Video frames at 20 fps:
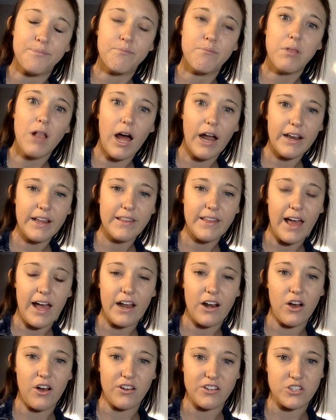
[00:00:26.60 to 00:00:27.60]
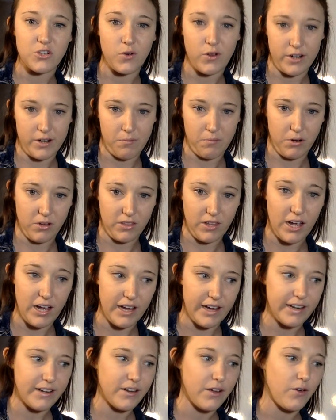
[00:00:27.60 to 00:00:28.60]
plotting that onto a number
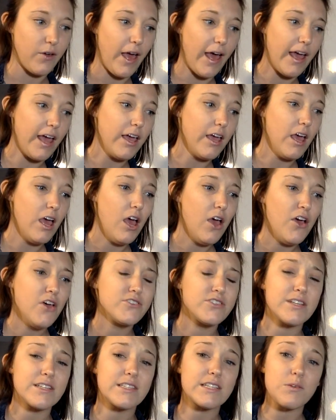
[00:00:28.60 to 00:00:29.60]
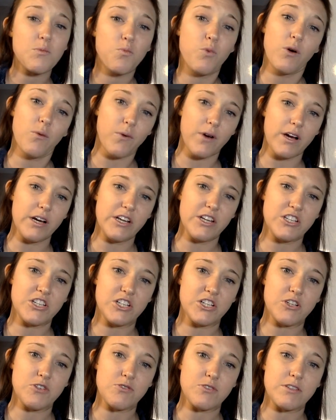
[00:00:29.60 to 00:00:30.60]
line. Okay, so that's what we're going to
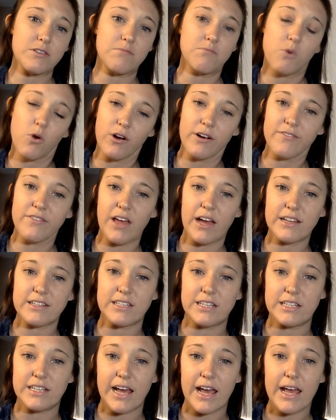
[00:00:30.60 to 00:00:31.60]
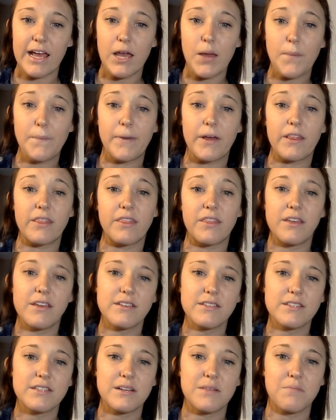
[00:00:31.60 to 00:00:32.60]
do, some more of that today, but
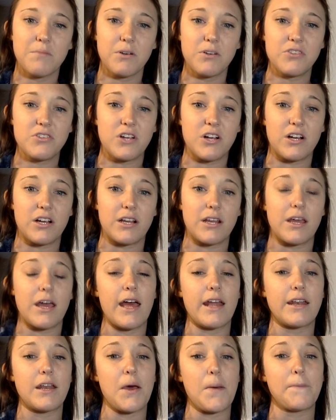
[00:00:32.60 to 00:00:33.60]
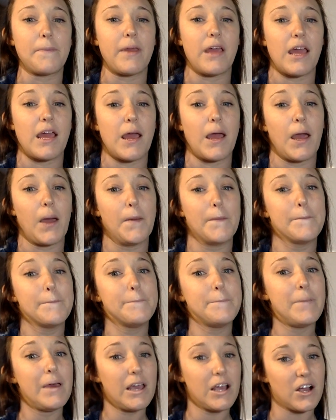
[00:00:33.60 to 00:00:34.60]
these numbers are going to end up being
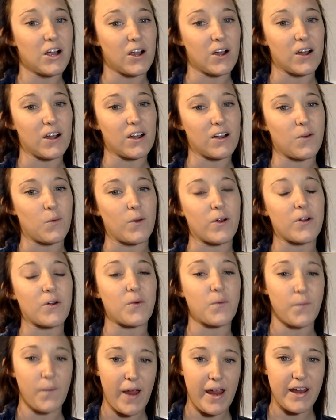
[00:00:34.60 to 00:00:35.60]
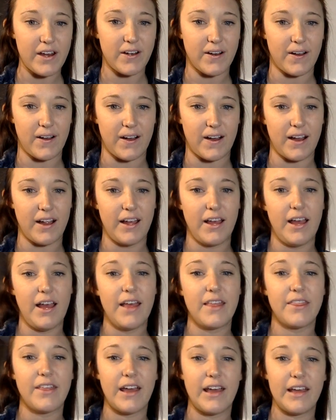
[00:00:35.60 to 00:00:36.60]
bigger or greater
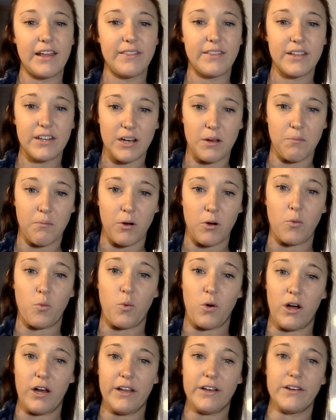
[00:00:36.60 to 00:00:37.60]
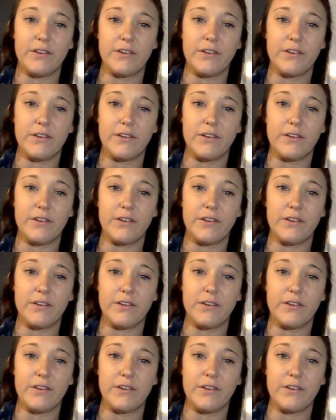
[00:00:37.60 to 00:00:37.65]
than the number 1.